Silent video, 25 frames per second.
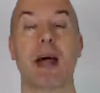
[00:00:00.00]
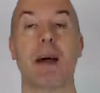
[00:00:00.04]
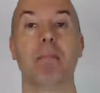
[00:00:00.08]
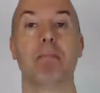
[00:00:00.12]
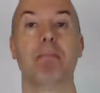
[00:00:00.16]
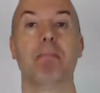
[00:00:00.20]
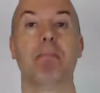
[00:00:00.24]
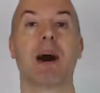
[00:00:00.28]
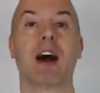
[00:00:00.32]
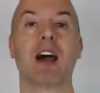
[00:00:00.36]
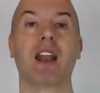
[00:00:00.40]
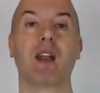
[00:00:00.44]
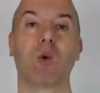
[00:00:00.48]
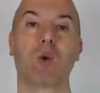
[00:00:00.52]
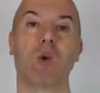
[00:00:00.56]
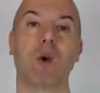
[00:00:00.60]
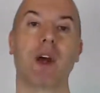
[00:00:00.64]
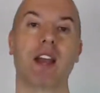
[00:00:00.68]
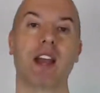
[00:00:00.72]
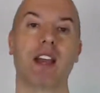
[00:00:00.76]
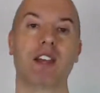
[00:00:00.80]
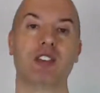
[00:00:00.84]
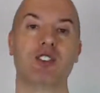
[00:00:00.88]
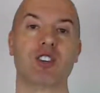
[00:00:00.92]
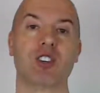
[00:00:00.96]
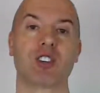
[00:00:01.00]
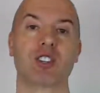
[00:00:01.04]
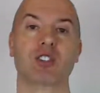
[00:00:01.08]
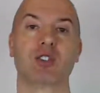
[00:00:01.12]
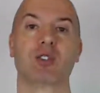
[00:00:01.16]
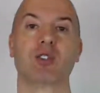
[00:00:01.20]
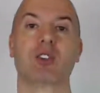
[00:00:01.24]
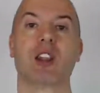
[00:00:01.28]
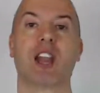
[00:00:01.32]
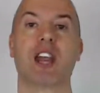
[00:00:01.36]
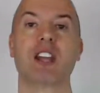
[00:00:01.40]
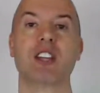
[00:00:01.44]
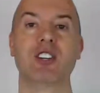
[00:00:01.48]
By the way, just to
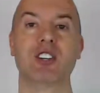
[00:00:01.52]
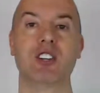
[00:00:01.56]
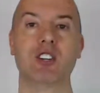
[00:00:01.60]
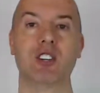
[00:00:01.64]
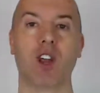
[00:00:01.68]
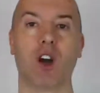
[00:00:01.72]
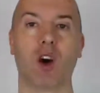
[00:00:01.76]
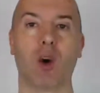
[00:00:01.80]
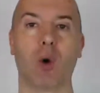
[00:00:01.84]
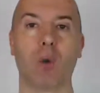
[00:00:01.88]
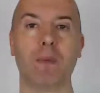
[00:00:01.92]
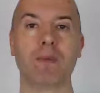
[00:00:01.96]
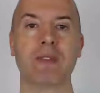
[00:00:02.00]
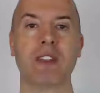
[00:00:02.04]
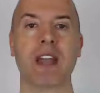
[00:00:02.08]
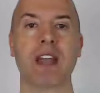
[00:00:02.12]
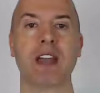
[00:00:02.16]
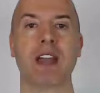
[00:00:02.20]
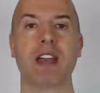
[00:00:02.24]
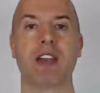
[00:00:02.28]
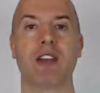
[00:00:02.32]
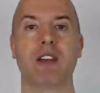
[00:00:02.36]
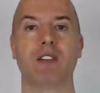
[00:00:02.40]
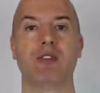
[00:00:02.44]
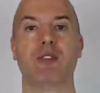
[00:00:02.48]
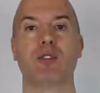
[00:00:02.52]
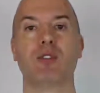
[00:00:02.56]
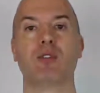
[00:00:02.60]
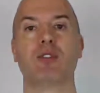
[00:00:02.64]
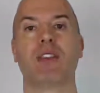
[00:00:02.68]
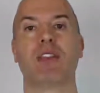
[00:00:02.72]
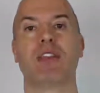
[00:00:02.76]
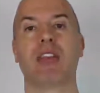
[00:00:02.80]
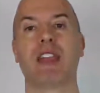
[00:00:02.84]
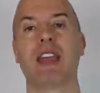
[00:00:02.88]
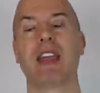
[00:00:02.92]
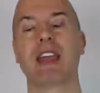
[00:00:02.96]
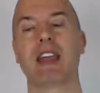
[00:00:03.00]
let you know, if you're
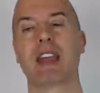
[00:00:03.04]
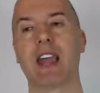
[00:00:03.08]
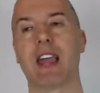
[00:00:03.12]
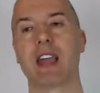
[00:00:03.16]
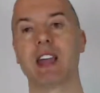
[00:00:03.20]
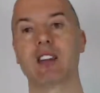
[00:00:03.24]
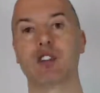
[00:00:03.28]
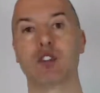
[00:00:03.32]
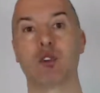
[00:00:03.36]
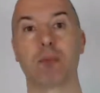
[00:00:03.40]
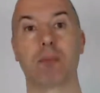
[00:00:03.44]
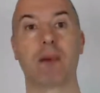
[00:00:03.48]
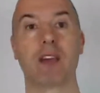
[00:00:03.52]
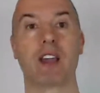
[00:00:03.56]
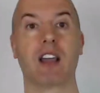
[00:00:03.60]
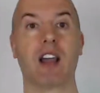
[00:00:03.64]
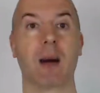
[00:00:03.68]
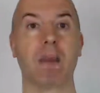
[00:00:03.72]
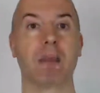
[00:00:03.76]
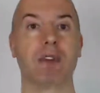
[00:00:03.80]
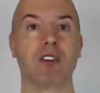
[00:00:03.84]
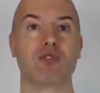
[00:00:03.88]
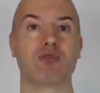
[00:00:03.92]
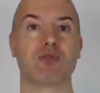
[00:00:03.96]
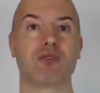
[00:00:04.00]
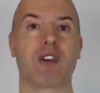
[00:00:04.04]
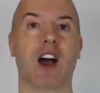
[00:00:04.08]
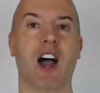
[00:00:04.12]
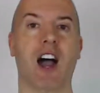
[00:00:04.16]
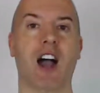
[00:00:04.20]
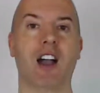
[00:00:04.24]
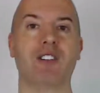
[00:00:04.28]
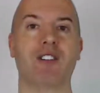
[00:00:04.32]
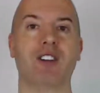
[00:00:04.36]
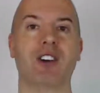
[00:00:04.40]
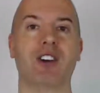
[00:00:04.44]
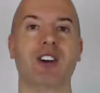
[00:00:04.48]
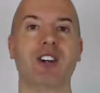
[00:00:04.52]
thinking to become a
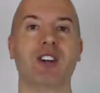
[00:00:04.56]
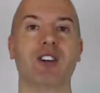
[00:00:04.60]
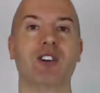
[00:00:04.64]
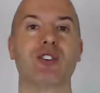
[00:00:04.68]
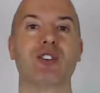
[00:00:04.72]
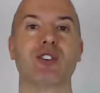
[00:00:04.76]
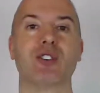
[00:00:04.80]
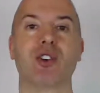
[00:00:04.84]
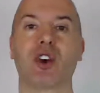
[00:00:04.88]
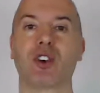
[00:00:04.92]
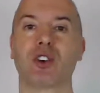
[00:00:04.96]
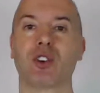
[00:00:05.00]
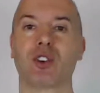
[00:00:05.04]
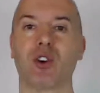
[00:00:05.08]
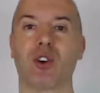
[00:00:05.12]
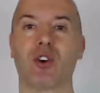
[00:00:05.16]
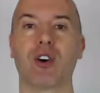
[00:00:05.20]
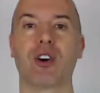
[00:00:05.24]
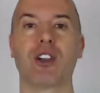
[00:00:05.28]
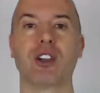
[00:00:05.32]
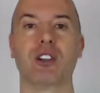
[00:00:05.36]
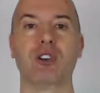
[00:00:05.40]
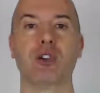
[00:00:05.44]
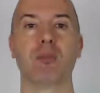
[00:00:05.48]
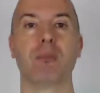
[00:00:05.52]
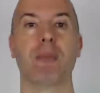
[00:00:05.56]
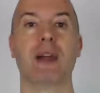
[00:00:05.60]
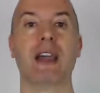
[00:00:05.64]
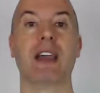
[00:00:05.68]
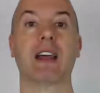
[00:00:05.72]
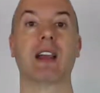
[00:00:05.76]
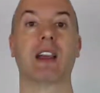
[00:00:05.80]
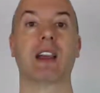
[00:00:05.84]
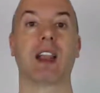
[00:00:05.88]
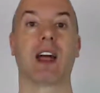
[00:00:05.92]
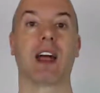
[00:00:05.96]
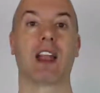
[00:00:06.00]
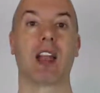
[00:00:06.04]
driver, you're not going to make
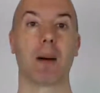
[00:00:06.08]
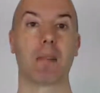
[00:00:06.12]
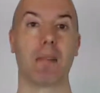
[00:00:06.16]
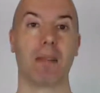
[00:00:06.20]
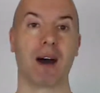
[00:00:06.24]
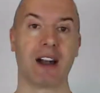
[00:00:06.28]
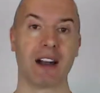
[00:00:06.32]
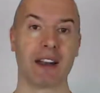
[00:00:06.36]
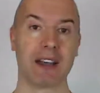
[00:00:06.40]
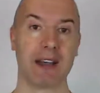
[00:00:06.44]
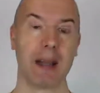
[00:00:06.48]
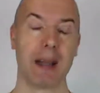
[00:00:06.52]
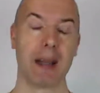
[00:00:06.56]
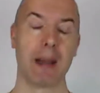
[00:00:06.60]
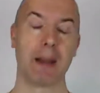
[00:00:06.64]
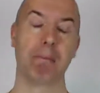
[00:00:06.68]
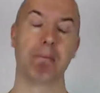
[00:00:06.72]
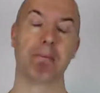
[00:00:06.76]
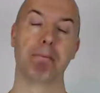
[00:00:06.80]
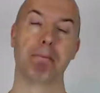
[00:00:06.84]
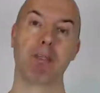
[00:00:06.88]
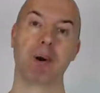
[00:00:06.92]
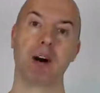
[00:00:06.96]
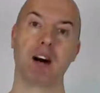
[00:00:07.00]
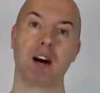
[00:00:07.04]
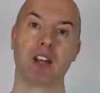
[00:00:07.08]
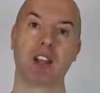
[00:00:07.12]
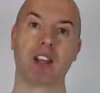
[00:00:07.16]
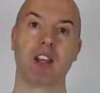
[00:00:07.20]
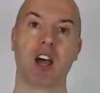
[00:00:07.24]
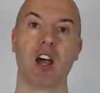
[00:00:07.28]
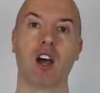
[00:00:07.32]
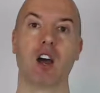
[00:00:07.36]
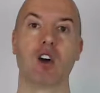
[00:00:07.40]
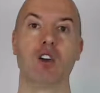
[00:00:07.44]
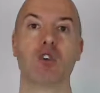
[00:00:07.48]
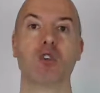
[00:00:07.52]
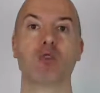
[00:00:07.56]
a lot of money, but
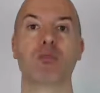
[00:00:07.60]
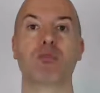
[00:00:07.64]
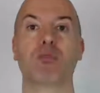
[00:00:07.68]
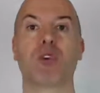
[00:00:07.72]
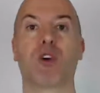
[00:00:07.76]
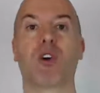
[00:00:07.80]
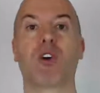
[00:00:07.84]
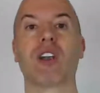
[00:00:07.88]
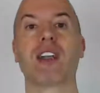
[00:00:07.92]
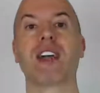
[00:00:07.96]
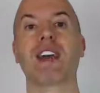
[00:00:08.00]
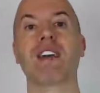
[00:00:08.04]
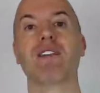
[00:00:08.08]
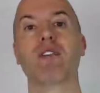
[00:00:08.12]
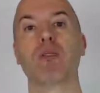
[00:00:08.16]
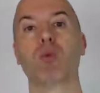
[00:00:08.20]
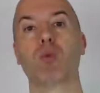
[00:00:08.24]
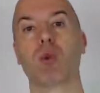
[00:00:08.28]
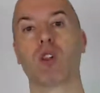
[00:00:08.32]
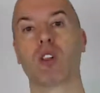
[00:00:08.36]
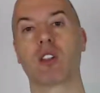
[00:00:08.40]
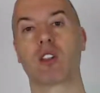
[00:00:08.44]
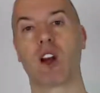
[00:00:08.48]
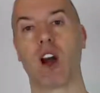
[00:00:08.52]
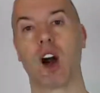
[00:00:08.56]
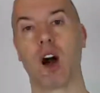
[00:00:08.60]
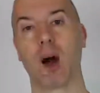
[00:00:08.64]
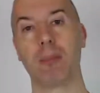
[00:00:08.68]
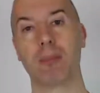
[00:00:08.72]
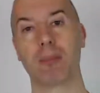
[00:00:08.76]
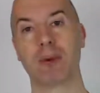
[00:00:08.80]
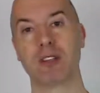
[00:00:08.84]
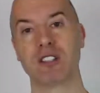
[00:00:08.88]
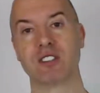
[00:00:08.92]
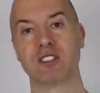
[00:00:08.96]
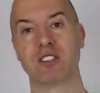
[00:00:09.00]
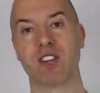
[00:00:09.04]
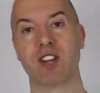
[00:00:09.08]
Uber or Lyft will
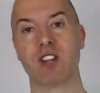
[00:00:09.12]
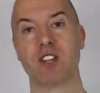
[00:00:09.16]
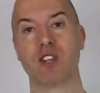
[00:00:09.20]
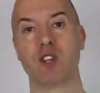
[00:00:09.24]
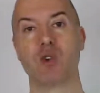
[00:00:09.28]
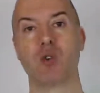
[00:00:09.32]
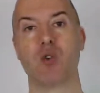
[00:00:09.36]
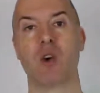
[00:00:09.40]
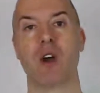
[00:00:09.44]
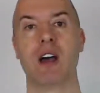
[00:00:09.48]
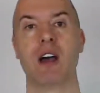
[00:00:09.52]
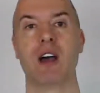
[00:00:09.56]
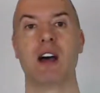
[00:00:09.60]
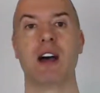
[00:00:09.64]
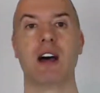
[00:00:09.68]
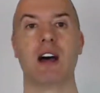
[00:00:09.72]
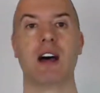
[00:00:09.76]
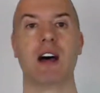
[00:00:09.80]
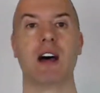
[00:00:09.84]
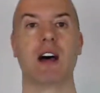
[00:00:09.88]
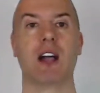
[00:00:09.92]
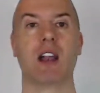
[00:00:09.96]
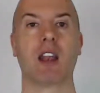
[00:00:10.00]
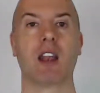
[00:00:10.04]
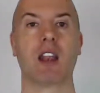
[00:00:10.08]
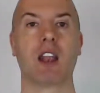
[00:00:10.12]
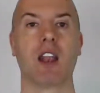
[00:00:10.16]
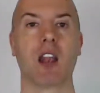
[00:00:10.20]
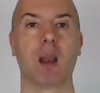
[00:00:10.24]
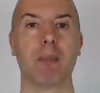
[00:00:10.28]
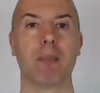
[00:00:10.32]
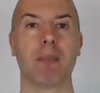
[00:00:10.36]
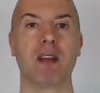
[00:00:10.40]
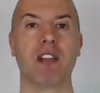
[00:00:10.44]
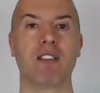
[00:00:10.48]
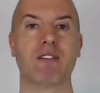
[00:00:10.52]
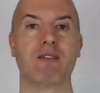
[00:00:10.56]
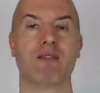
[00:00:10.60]
compensate you a little
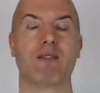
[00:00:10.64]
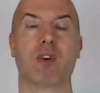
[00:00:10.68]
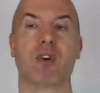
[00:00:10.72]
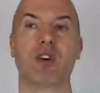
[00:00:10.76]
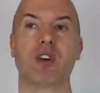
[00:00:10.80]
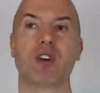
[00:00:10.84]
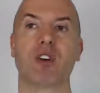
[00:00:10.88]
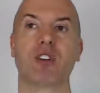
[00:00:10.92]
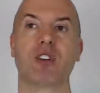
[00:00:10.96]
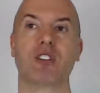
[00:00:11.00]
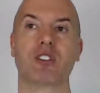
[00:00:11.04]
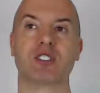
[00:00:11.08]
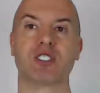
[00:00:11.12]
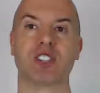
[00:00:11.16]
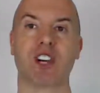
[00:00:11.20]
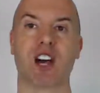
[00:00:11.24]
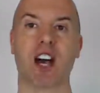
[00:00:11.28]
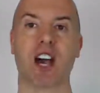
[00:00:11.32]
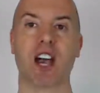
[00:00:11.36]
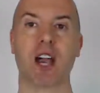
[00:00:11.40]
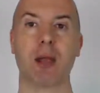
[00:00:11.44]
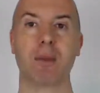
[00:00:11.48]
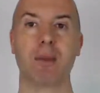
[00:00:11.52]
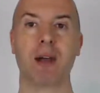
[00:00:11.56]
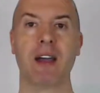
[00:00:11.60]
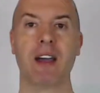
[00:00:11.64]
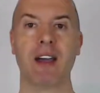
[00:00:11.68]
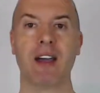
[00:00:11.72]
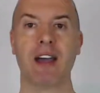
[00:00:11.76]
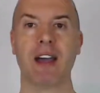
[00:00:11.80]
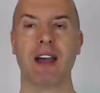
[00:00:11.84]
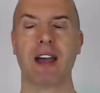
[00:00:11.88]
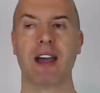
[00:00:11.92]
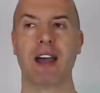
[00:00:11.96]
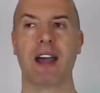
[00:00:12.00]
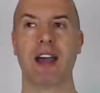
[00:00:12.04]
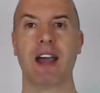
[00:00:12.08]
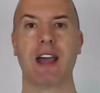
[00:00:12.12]
bit for your time,
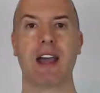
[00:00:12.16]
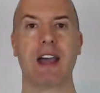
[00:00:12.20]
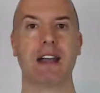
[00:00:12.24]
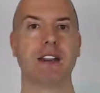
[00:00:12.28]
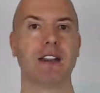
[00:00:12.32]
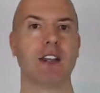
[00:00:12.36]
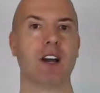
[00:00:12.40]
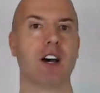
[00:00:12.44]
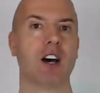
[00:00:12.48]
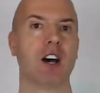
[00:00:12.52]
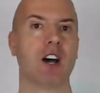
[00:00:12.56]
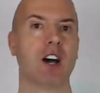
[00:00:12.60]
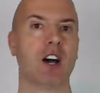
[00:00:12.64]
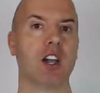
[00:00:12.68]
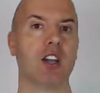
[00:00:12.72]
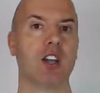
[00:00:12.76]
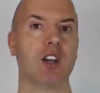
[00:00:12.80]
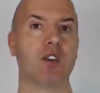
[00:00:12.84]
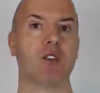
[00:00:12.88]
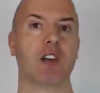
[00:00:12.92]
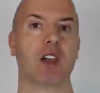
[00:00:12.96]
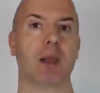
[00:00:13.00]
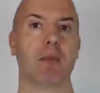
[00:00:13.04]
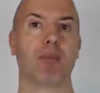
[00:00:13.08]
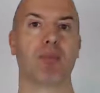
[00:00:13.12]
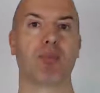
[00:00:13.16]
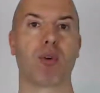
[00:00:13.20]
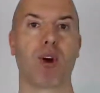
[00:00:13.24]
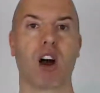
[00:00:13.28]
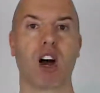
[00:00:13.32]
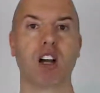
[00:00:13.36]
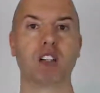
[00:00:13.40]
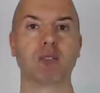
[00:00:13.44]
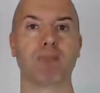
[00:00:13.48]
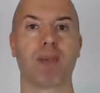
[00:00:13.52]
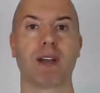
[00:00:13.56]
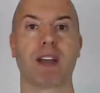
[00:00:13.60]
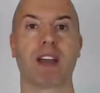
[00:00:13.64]
and you can
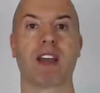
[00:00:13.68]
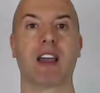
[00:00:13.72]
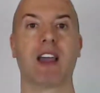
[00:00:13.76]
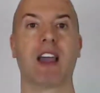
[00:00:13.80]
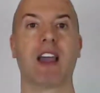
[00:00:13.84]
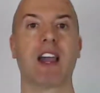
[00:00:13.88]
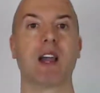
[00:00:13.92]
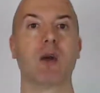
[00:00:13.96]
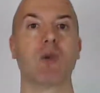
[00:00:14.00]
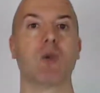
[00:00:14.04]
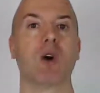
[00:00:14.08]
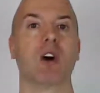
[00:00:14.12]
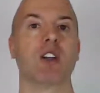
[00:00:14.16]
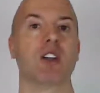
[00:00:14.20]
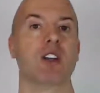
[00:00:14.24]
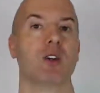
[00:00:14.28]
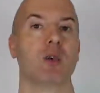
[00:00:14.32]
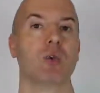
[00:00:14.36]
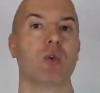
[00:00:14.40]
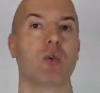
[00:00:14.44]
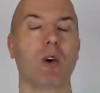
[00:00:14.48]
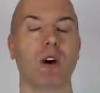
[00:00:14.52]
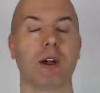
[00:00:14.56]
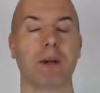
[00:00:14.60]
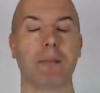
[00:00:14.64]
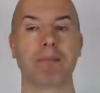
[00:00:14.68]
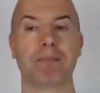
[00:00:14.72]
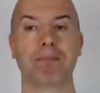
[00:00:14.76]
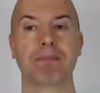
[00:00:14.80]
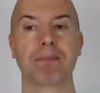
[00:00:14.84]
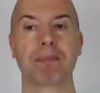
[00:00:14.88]
prospect anyone you want.